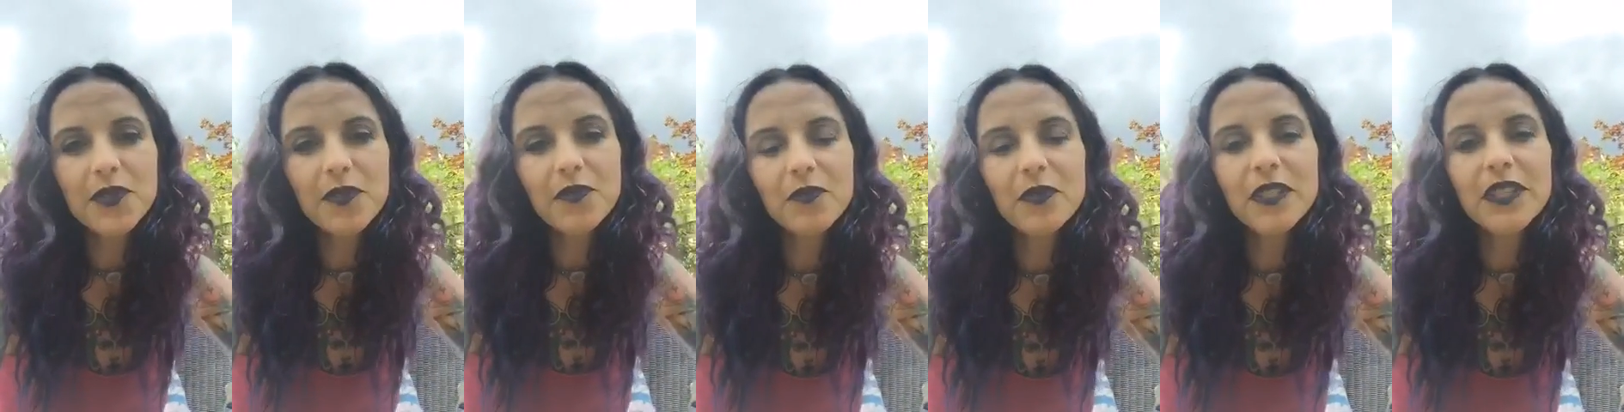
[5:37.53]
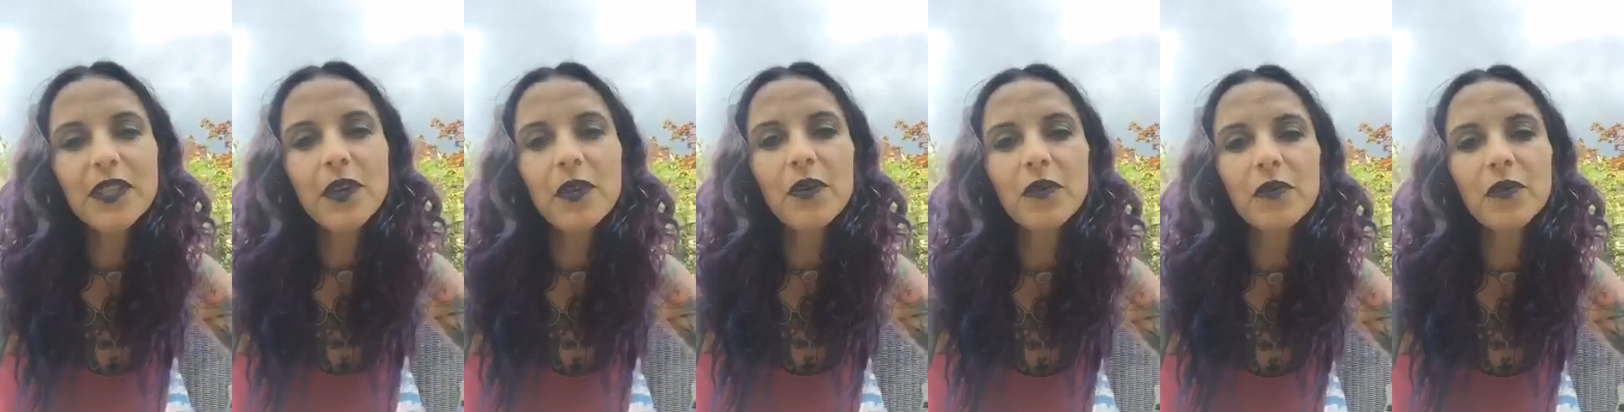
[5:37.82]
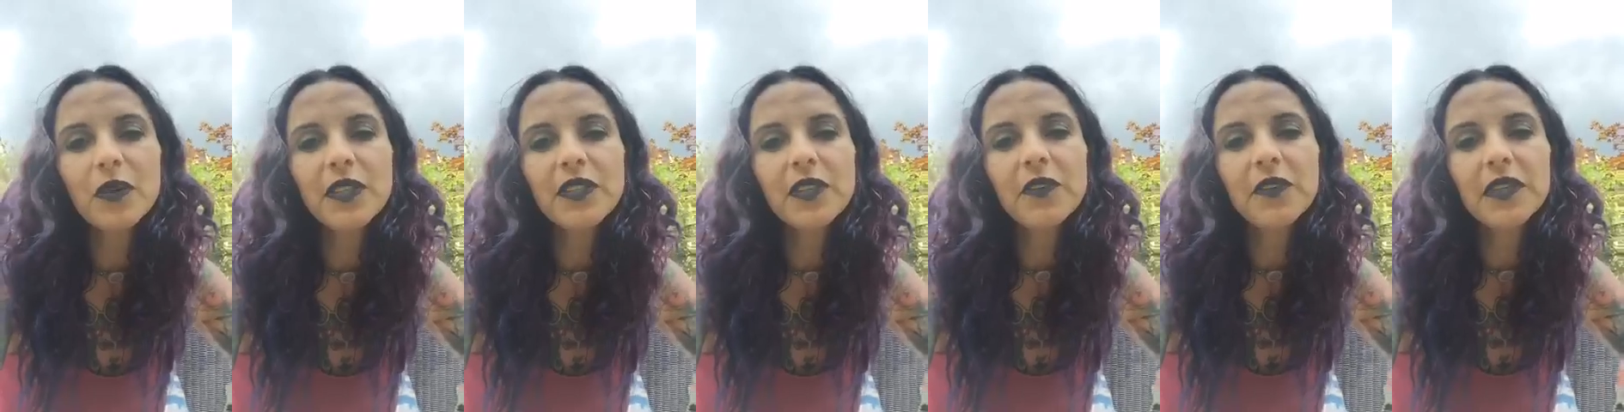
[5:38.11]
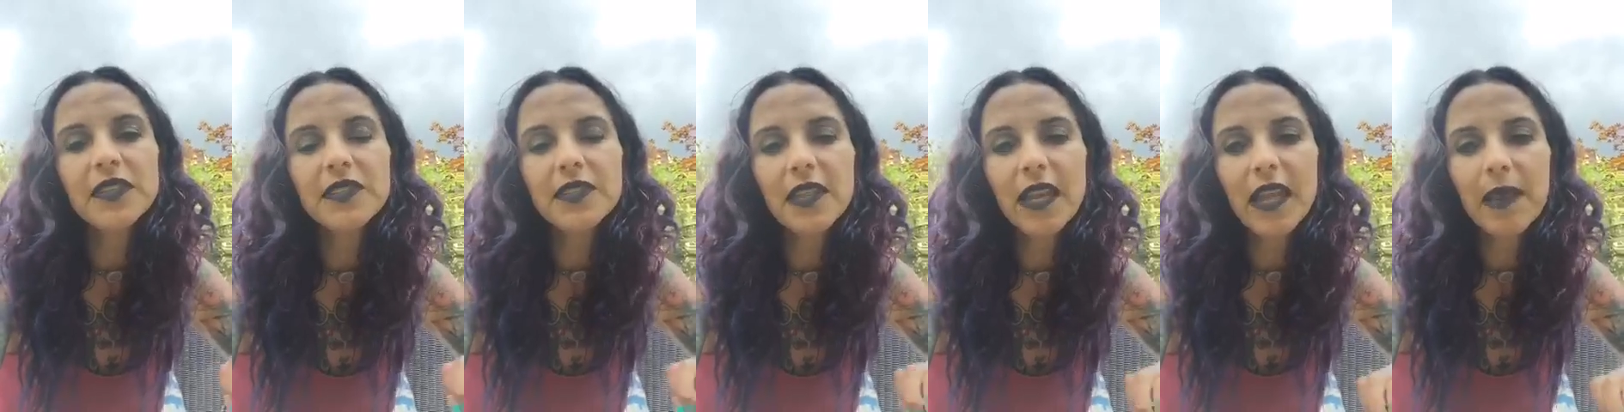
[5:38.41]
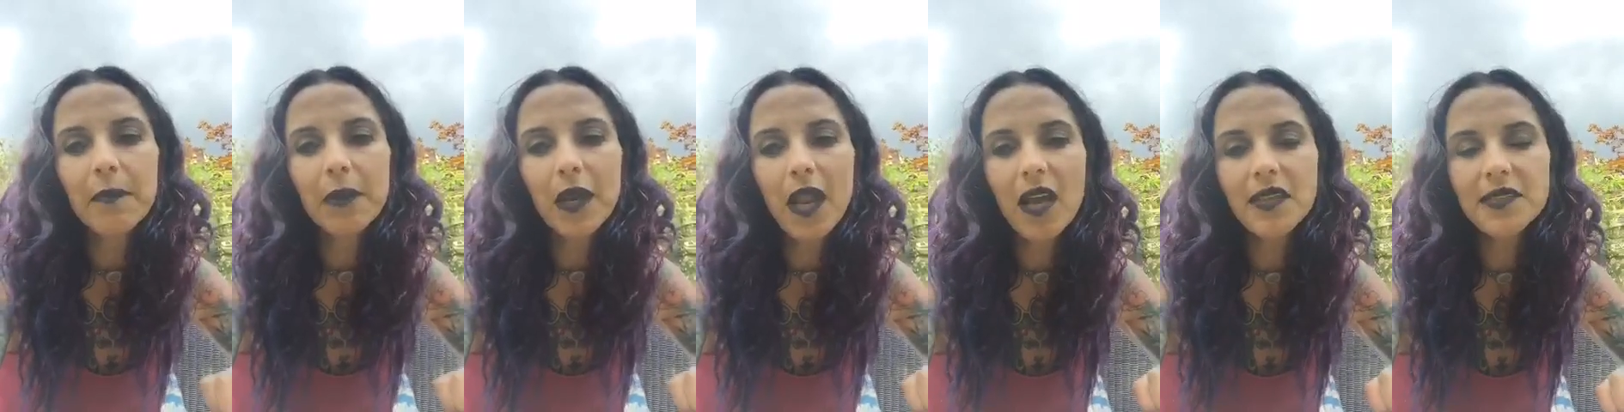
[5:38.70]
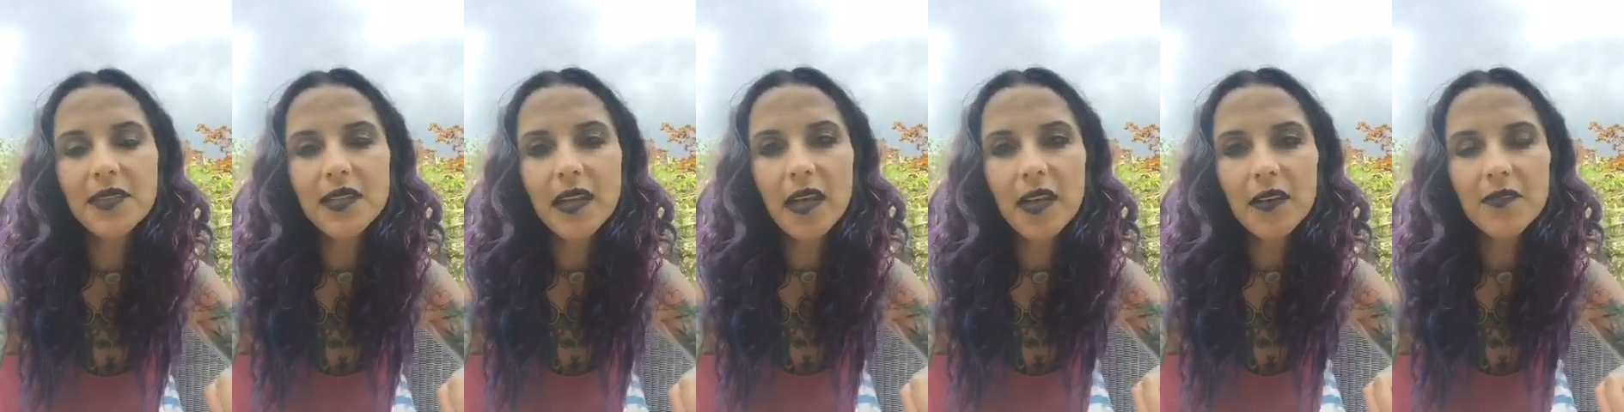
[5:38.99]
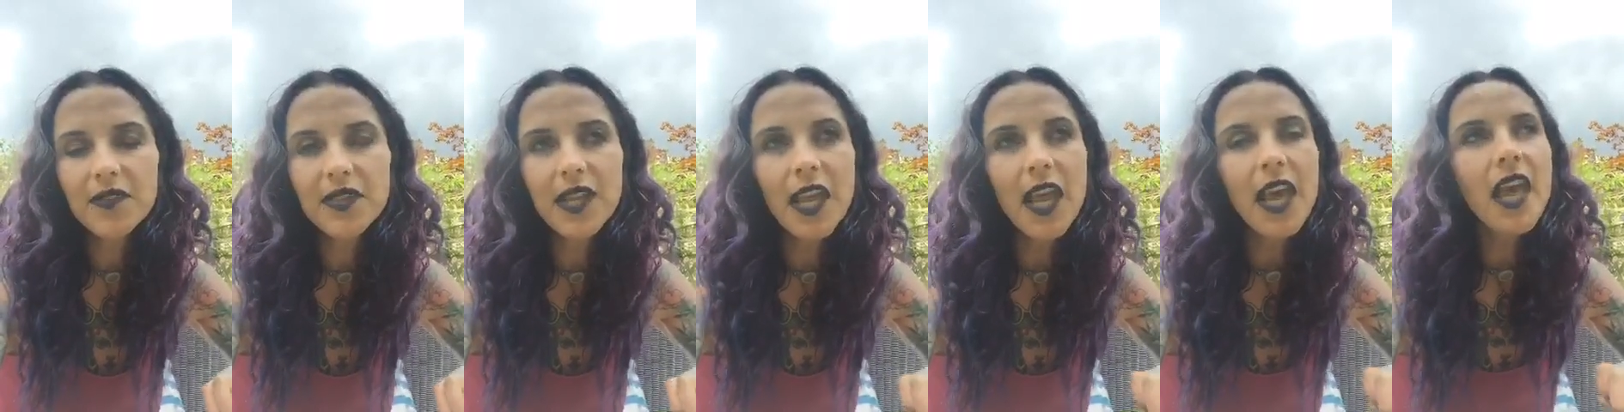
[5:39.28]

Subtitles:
We don't need to label ourselves.